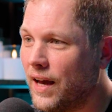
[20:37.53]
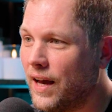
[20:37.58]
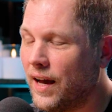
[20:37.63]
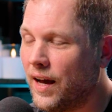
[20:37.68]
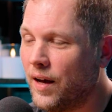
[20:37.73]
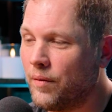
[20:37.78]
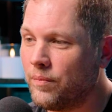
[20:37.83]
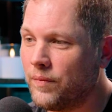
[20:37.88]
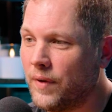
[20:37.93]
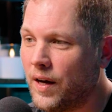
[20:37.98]
cool, yeah, man.
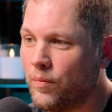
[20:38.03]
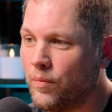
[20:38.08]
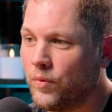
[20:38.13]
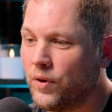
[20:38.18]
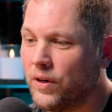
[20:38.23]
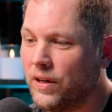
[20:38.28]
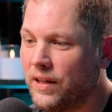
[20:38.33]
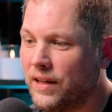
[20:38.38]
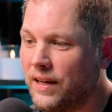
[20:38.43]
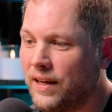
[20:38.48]
I'm I'm
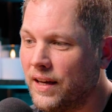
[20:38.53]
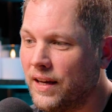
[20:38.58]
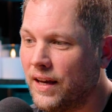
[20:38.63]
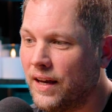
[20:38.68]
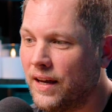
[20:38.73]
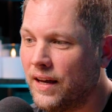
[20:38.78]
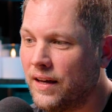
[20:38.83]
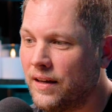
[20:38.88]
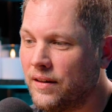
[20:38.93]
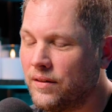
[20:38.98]
really
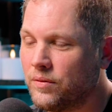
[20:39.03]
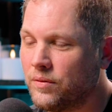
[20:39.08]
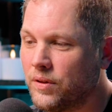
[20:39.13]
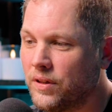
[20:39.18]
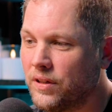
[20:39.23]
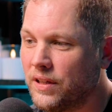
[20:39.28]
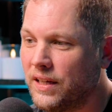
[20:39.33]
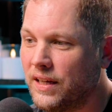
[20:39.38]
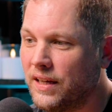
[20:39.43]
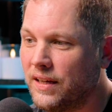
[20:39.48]
uh
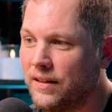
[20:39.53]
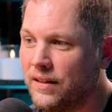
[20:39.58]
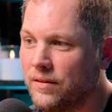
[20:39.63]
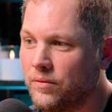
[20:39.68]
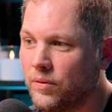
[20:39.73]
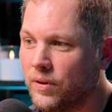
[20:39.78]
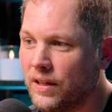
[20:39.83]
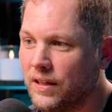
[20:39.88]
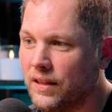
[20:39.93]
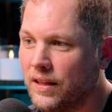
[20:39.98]
really
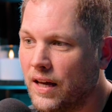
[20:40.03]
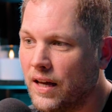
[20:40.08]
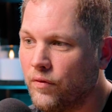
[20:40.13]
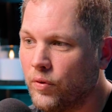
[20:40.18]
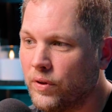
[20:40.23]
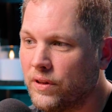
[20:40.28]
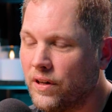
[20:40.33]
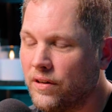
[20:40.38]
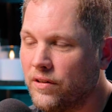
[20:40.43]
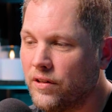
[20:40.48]
really love
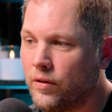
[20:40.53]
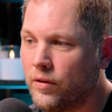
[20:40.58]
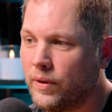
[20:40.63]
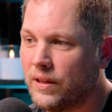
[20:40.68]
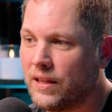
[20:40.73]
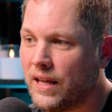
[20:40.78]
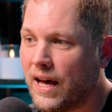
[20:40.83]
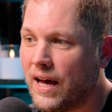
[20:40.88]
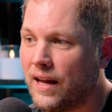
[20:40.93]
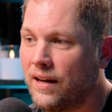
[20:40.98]
what they're doing
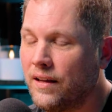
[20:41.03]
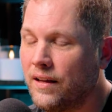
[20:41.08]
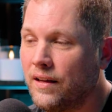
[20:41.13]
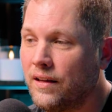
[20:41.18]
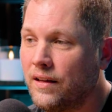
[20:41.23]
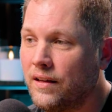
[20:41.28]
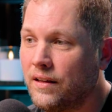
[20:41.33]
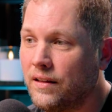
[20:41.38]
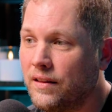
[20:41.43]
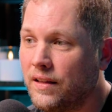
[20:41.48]
with that.
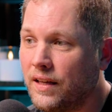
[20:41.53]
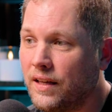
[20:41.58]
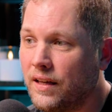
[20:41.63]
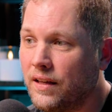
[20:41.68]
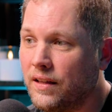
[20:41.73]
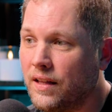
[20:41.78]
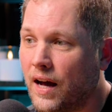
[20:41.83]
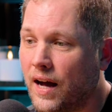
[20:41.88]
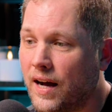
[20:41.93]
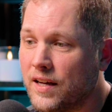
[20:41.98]
The
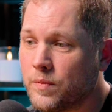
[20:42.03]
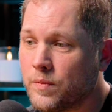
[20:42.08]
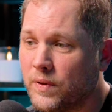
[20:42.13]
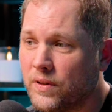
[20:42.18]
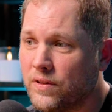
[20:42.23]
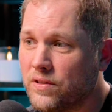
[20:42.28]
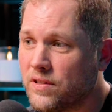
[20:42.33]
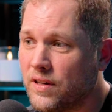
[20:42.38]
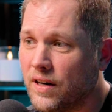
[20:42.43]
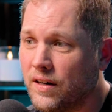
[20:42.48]
the
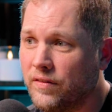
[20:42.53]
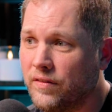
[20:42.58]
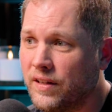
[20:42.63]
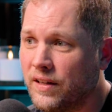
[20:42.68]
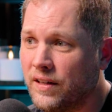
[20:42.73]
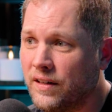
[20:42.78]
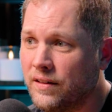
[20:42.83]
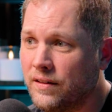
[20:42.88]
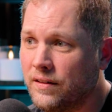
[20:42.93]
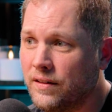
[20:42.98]
hospital
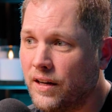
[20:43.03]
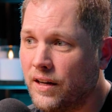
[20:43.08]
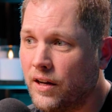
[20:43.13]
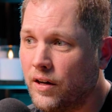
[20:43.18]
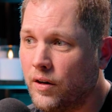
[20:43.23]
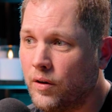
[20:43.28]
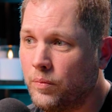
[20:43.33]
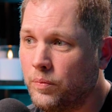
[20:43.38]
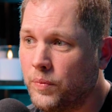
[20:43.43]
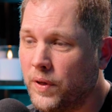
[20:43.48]
serving, you
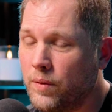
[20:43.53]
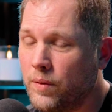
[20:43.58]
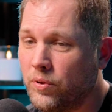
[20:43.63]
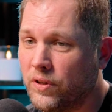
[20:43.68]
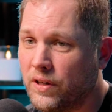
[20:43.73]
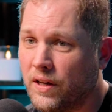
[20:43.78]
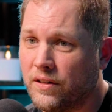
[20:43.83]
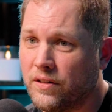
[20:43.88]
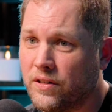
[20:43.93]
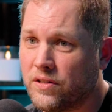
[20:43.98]
know, people
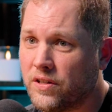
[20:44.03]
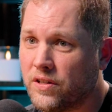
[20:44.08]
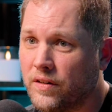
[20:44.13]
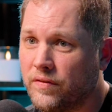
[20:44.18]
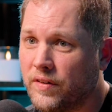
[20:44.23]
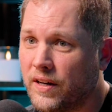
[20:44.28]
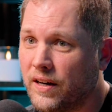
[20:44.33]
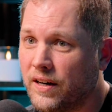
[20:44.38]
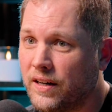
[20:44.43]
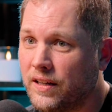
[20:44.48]
in
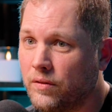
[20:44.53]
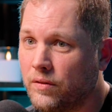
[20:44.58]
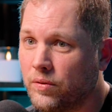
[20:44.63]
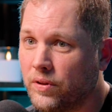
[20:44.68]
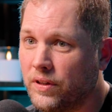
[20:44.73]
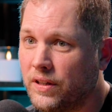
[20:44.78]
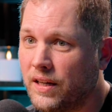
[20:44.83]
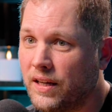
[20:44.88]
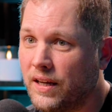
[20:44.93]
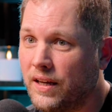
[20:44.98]
underserved area that
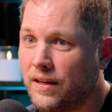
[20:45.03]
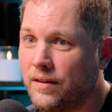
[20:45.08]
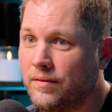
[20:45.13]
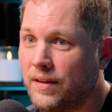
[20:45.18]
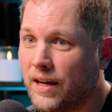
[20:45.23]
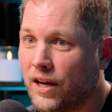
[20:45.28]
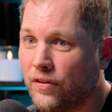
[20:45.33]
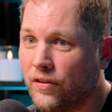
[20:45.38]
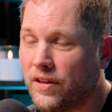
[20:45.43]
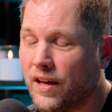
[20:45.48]
really need
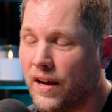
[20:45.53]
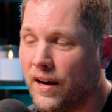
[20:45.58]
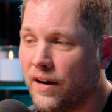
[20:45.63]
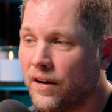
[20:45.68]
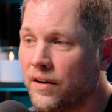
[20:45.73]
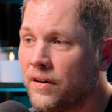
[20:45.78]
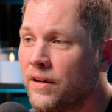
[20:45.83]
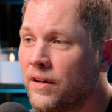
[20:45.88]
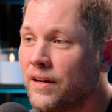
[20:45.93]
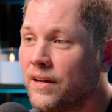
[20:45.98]

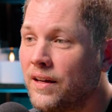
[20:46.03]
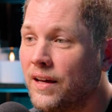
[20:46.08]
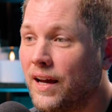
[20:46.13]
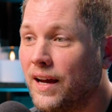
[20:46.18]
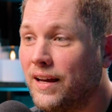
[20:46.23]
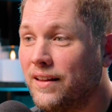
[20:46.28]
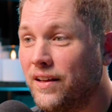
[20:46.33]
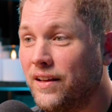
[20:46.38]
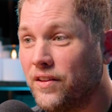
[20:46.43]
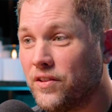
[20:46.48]
healthcare,
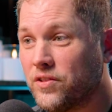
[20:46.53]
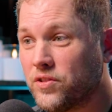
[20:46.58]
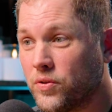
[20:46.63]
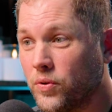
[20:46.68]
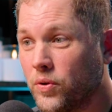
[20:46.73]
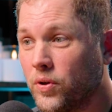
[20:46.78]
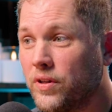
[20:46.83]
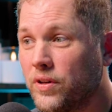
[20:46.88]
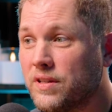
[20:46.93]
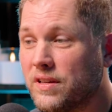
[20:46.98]
and then the
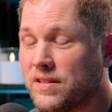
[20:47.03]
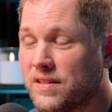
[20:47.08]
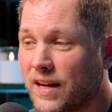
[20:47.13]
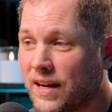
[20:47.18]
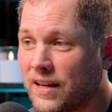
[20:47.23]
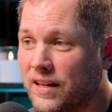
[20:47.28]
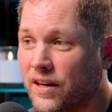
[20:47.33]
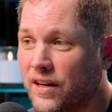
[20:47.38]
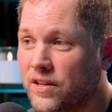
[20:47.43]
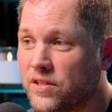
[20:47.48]
school is a
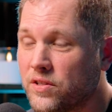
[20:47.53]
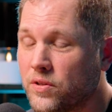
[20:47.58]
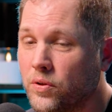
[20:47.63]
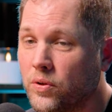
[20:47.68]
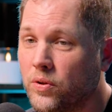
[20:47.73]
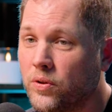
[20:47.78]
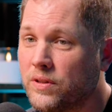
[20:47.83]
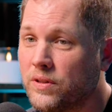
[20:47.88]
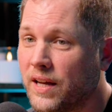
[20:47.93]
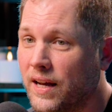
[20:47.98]
secondary
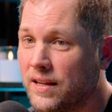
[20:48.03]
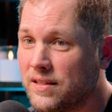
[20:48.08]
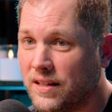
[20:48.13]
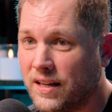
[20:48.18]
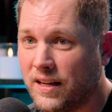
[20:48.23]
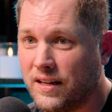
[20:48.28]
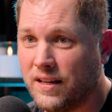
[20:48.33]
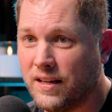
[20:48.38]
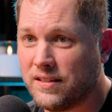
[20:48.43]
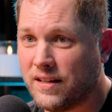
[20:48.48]
school.
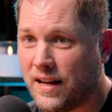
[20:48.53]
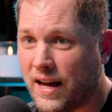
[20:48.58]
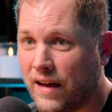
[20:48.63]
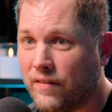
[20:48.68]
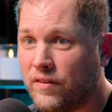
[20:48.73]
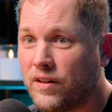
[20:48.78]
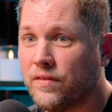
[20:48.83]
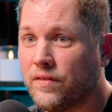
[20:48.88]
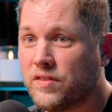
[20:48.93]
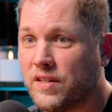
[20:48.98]
Tanzania doesn't
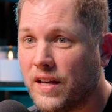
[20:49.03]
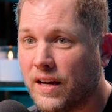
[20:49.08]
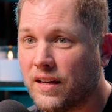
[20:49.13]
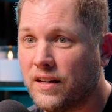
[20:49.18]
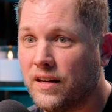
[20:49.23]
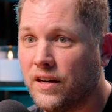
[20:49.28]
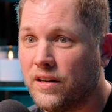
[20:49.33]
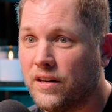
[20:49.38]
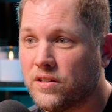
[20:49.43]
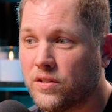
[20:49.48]
have enough
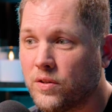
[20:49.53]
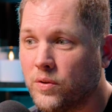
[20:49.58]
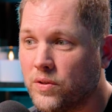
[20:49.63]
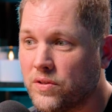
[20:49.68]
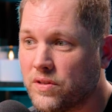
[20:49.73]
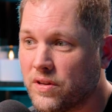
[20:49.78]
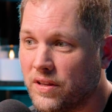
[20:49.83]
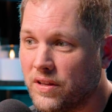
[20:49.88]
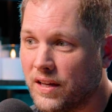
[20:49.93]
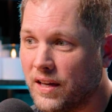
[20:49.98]
secondary
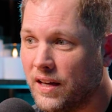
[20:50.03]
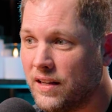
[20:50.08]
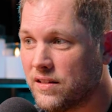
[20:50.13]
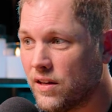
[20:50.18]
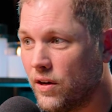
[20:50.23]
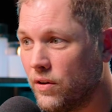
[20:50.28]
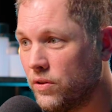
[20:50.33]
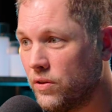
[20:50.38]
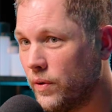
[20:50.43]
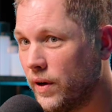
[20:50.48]
schools, so the kids
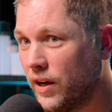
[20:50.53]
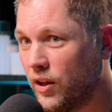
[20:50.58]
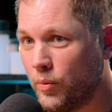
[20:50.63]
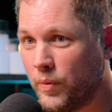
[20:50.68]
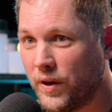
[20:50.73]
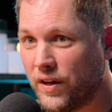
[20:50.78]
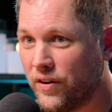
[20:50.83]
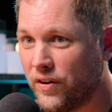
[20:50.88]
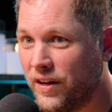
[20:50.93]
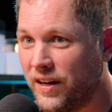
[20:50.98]
go through
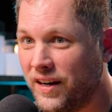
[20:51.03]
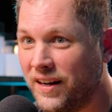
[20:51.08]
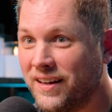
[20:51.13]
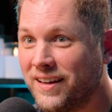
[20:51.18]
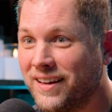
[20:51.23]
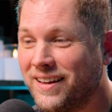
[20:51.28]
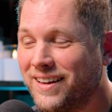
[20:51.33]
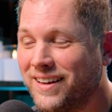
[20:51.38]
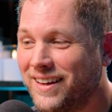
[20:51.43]
elementary